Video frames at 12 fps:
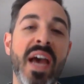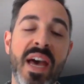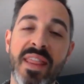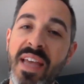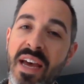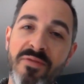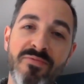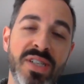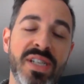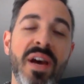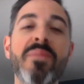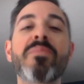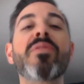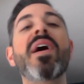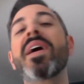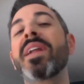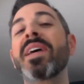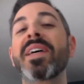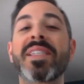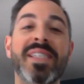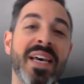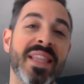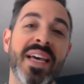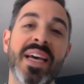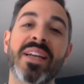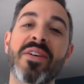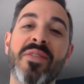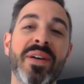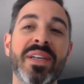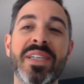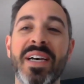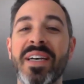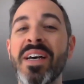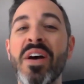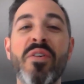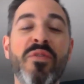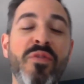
and then subreddits and then going to